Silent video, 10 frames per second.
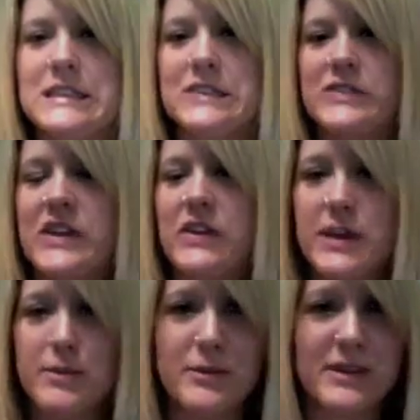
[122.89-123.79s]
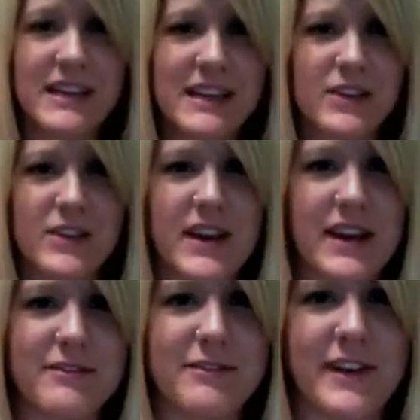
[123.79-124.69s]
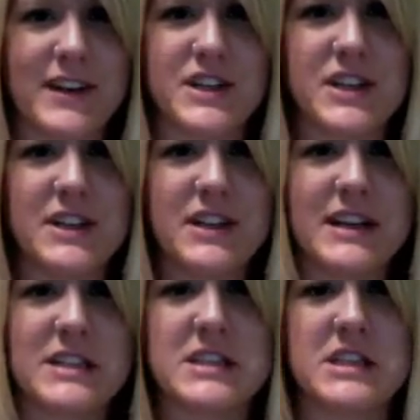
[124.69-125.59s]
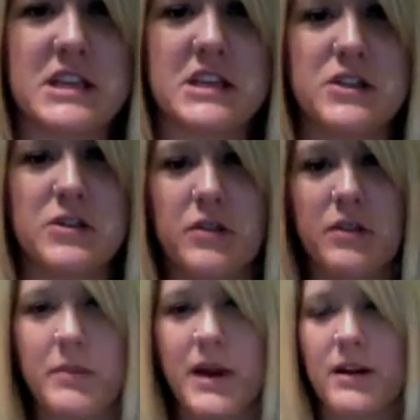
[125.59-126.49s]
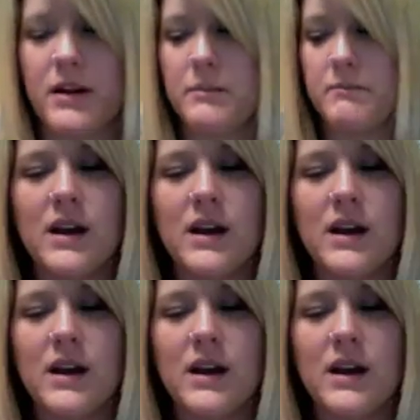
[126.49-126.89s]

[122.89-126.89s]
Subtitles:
You don't keep them clean, you can get an infection. That's the truth of the matter.